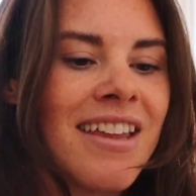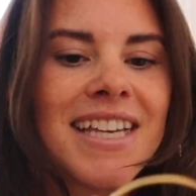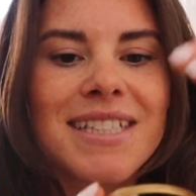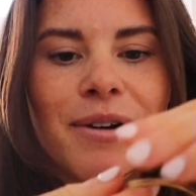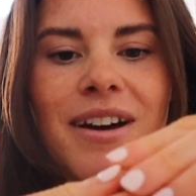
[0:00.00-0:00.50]

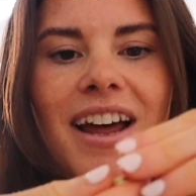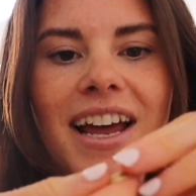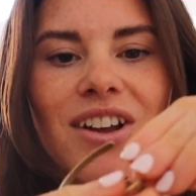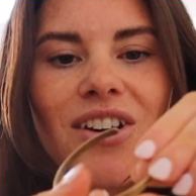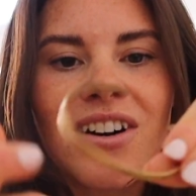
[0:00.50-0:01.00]
This one
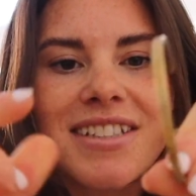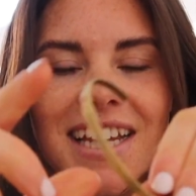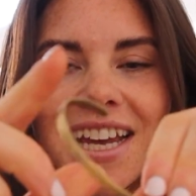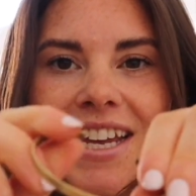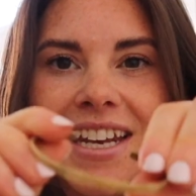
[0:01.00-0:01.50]
I
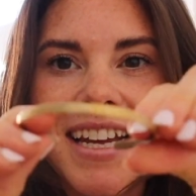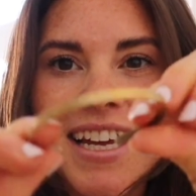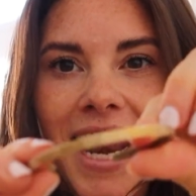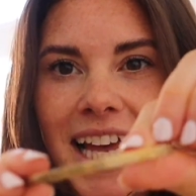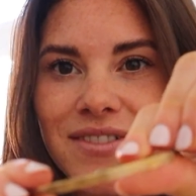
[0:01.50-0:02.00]
got in
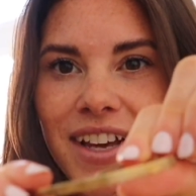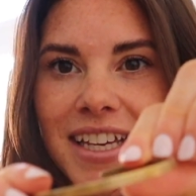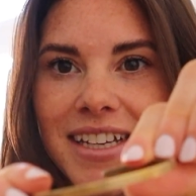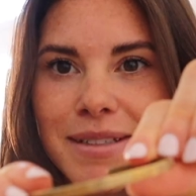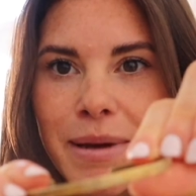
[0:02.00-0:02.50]
Las
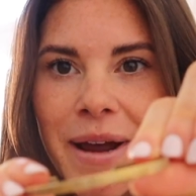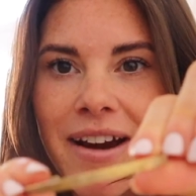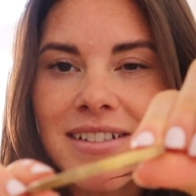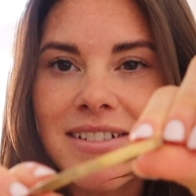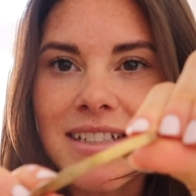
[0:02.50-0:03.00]
Vegas. My
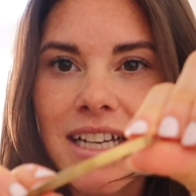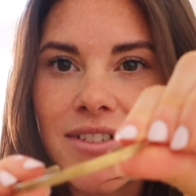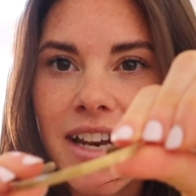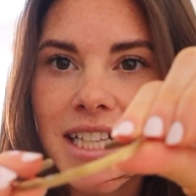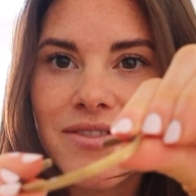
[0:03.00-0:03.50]
parents used to
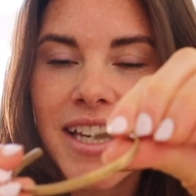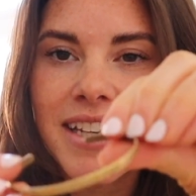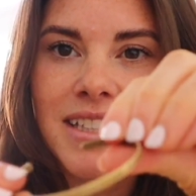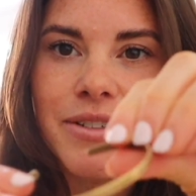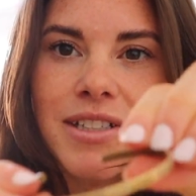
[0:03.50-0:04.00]
live in Las
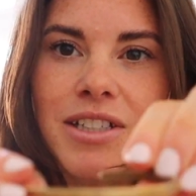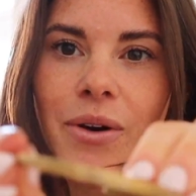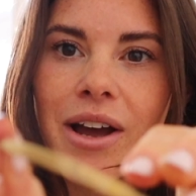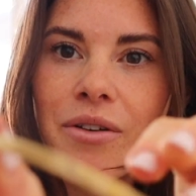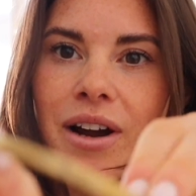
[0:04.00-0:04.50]
Vegas, so I used to
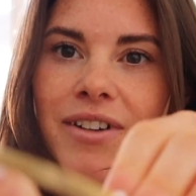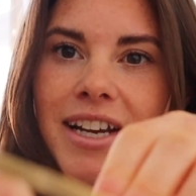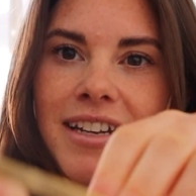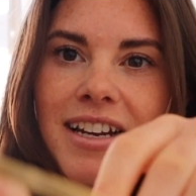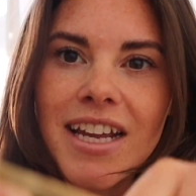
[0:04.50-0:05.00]
go out quite
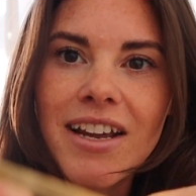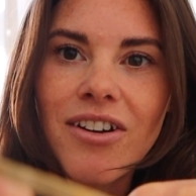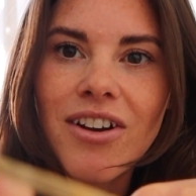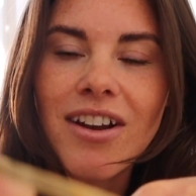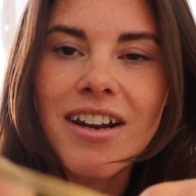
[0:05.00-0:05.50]
regularly
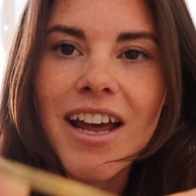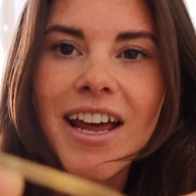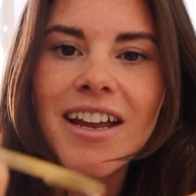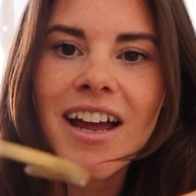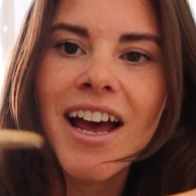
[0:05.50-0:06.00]
on
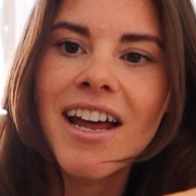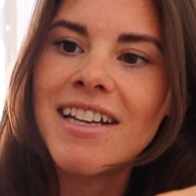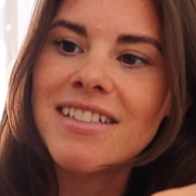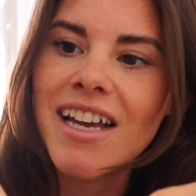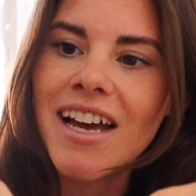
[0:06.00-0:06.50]
holiday, and
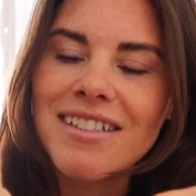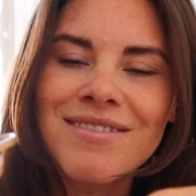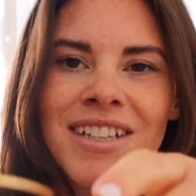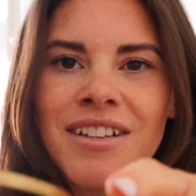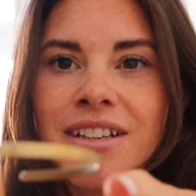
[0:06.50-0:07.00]
it
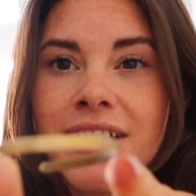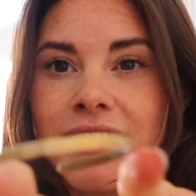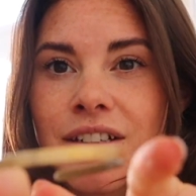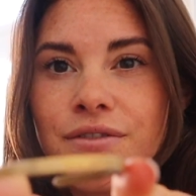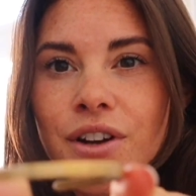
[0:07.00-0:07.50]
says, I don't think
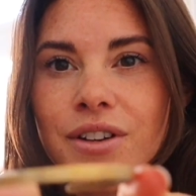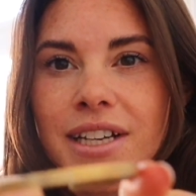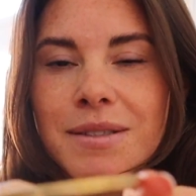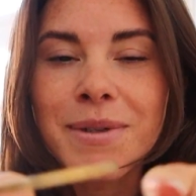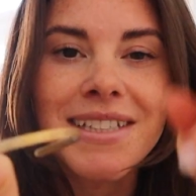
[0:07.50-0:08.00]
it's gonna
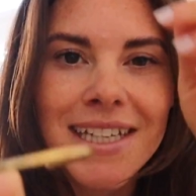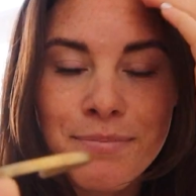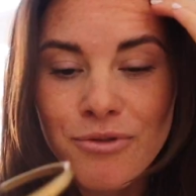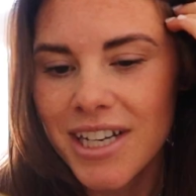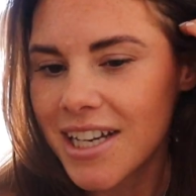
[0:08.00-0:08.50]
focus, but it says
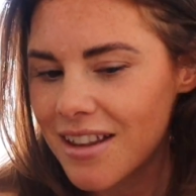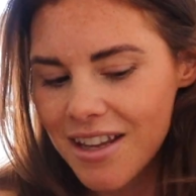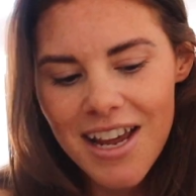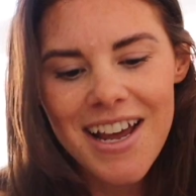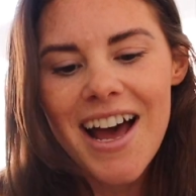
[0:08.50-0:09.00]
breathe.